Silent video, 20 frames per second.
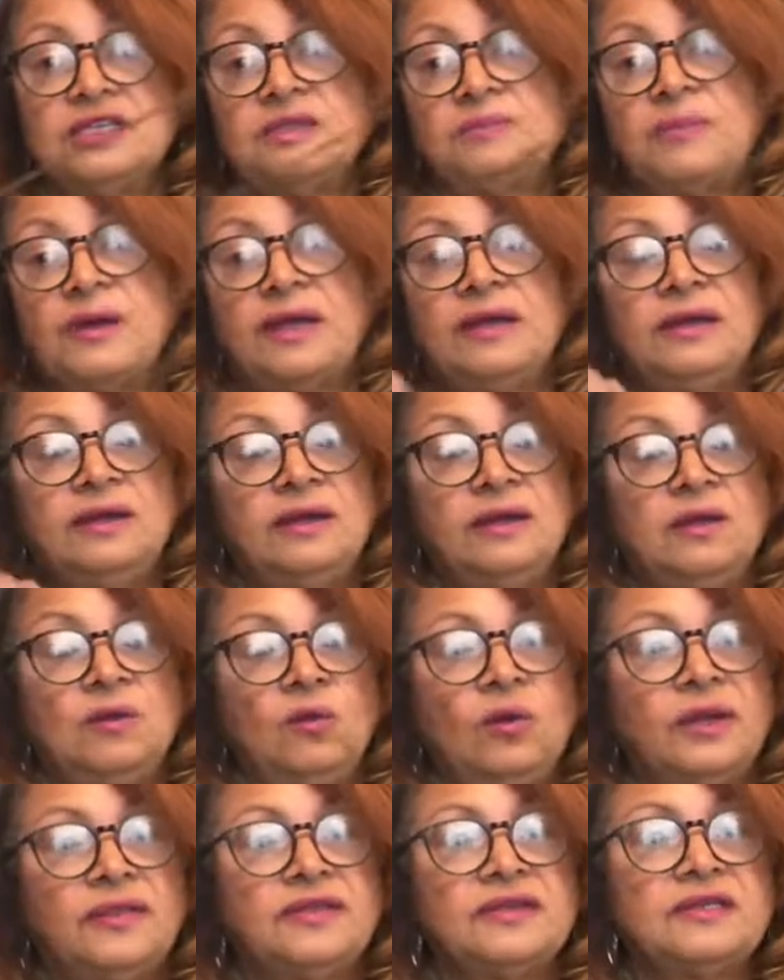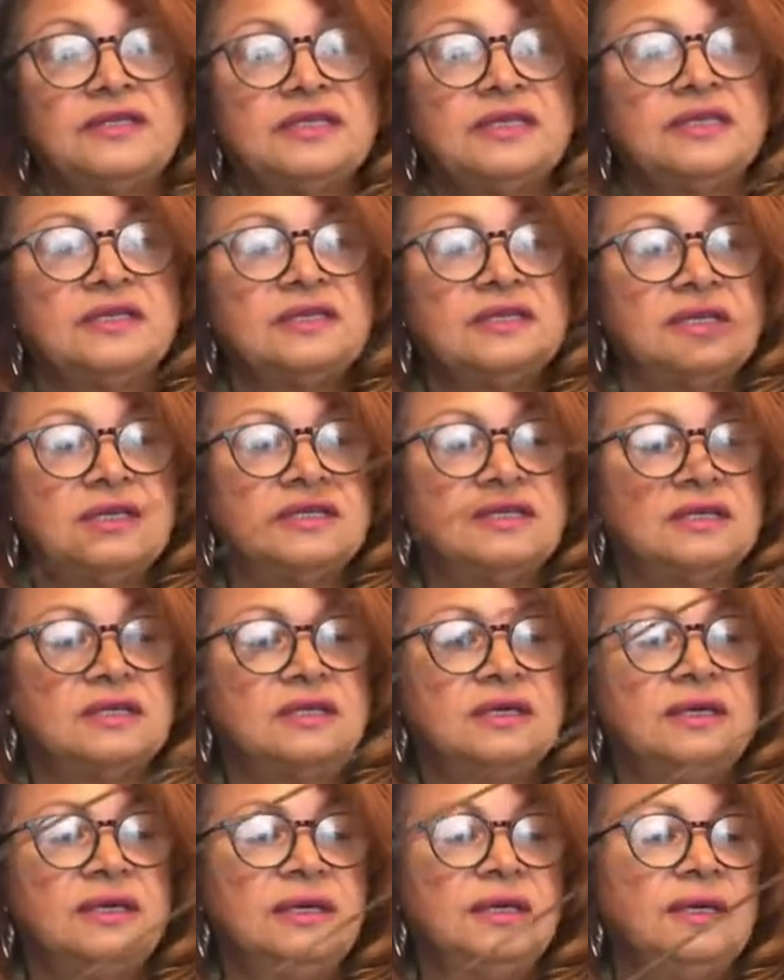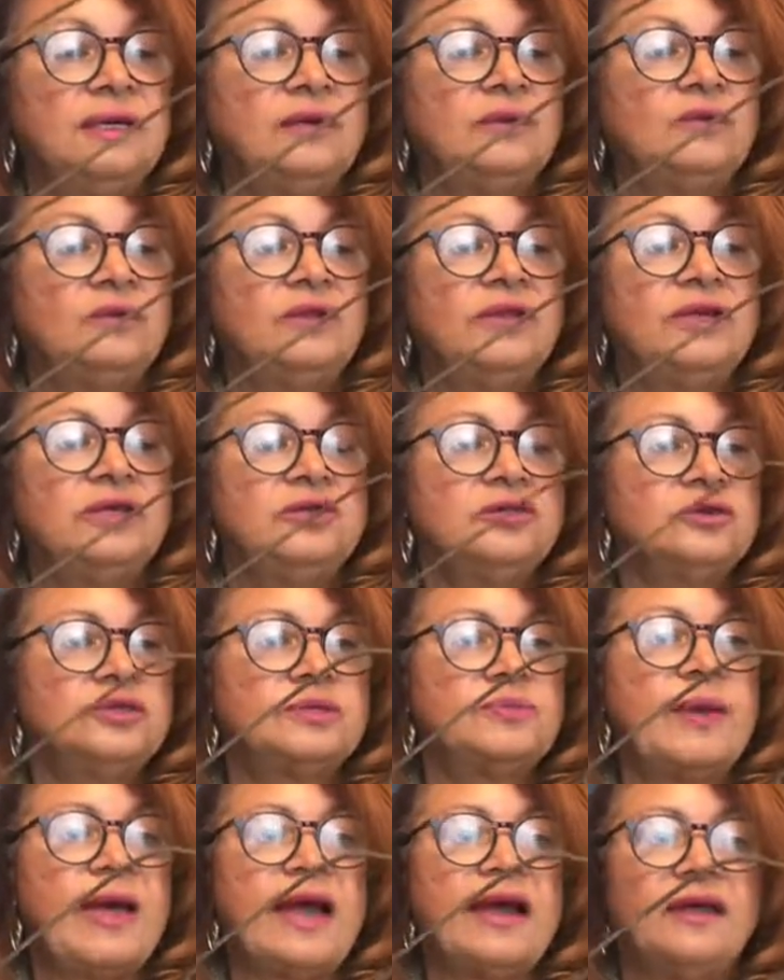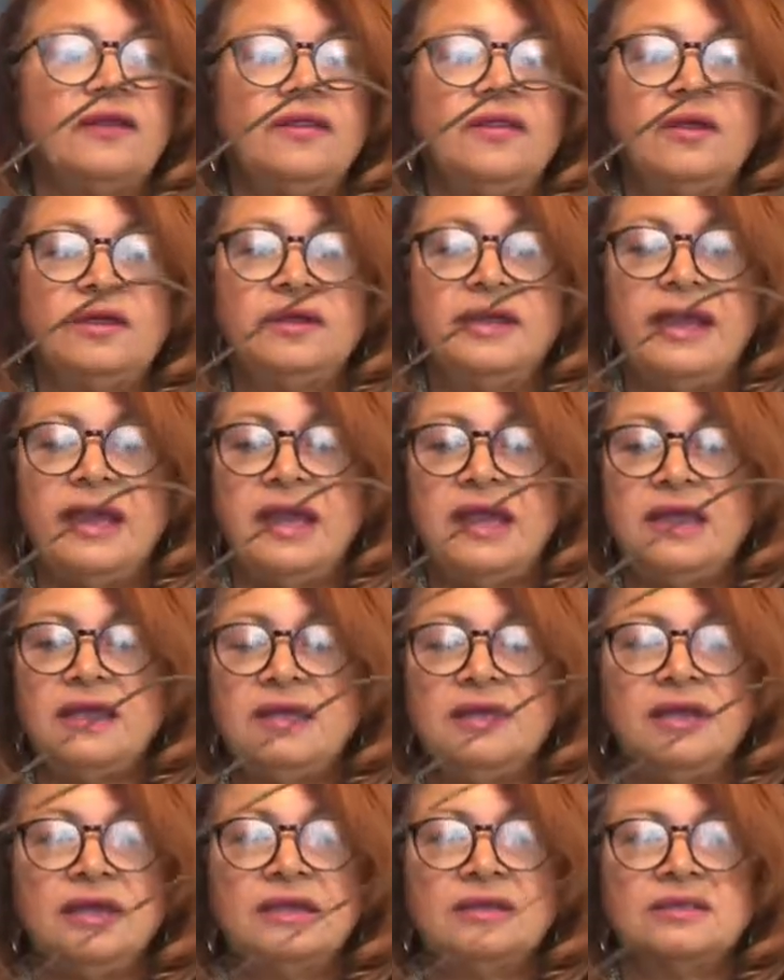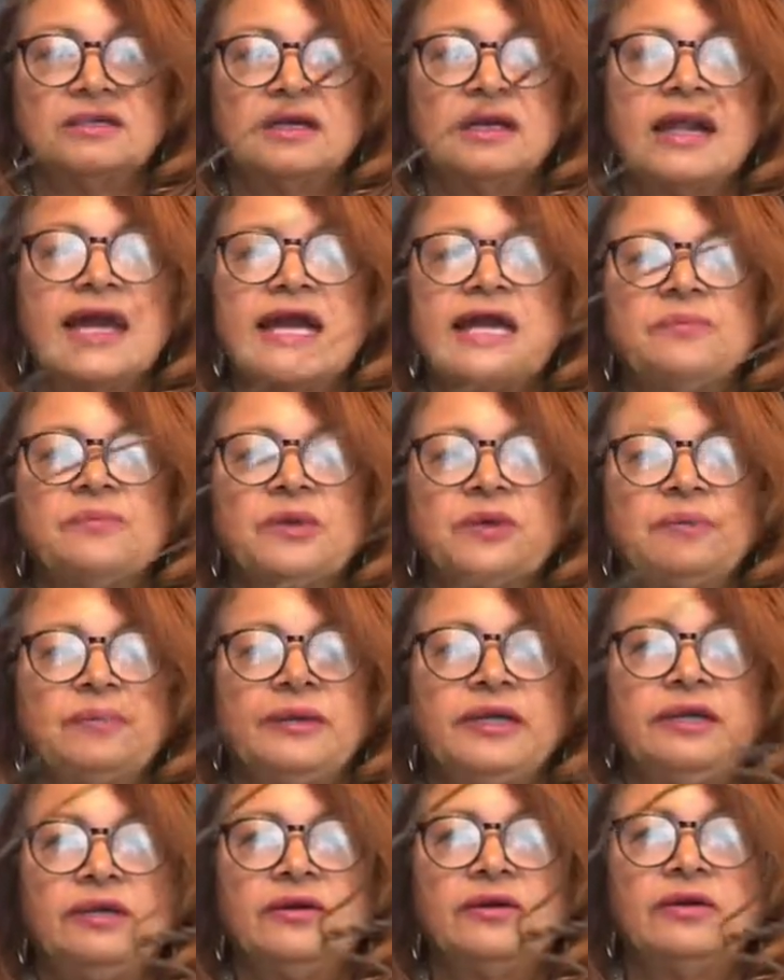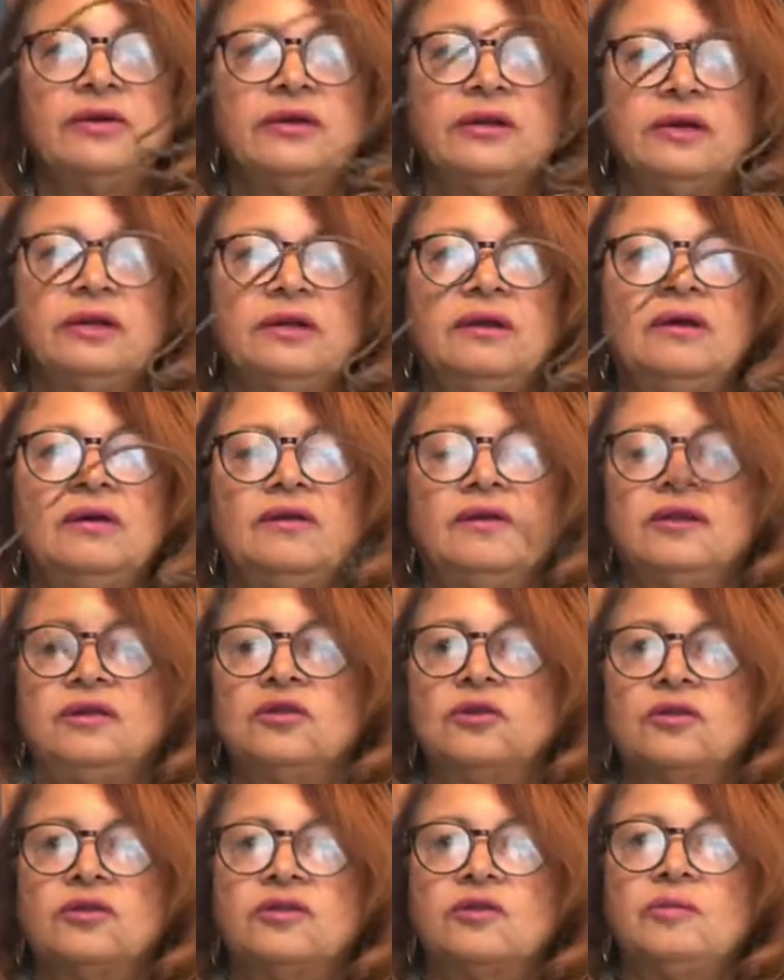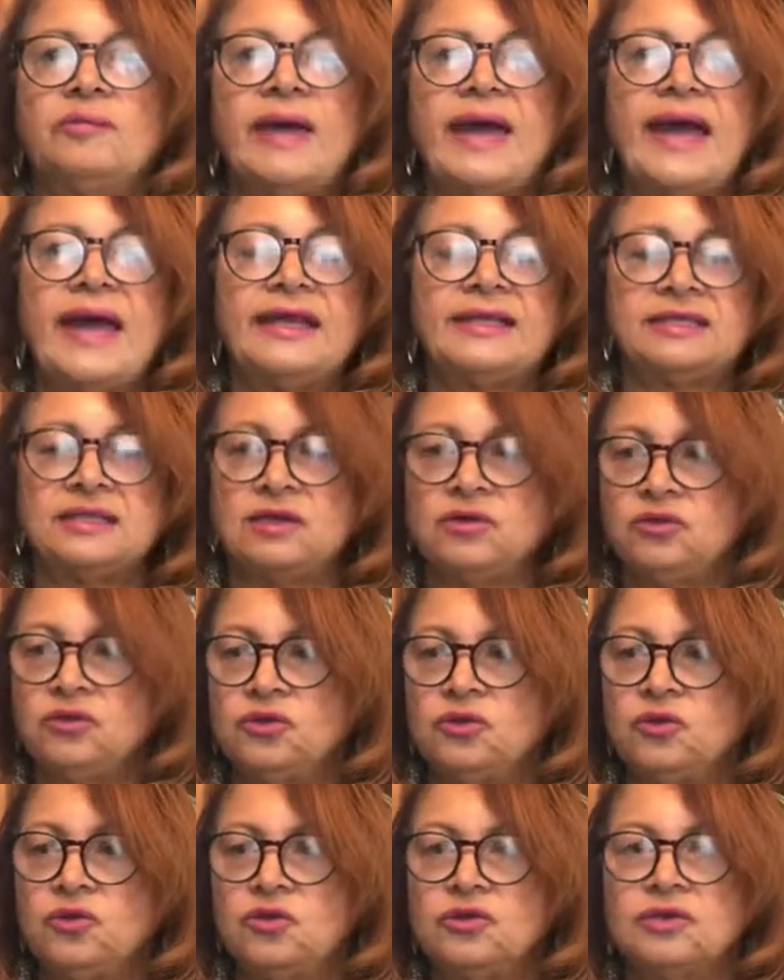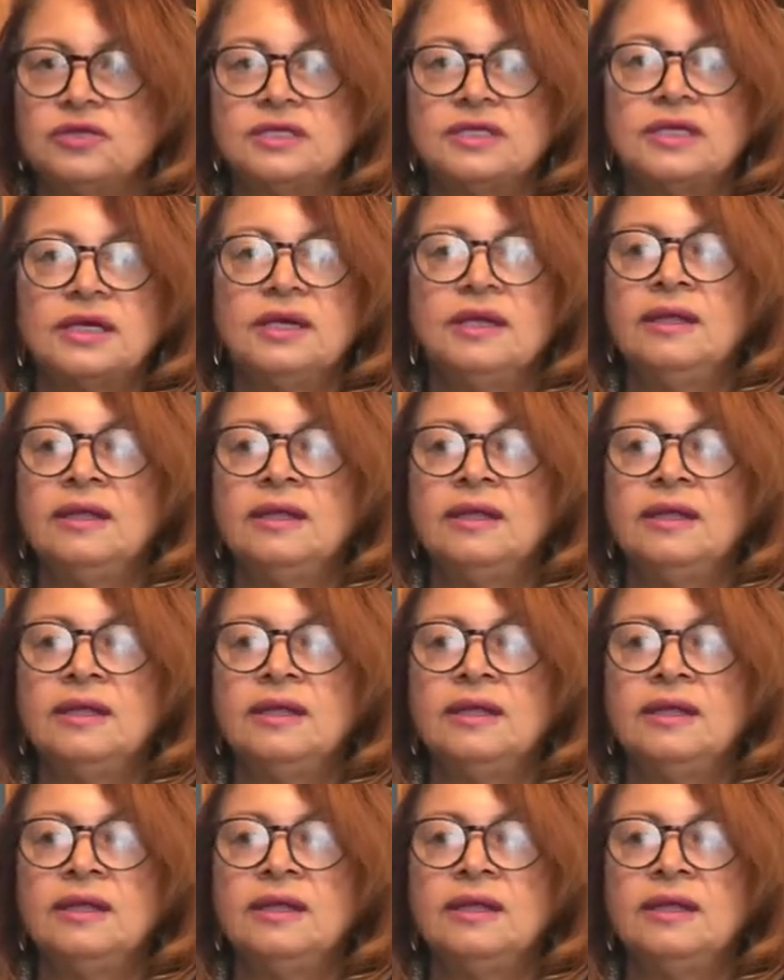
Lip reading: is, but what this is they used back in the day. It's a carpet beater. You know, they took their mats outdoors.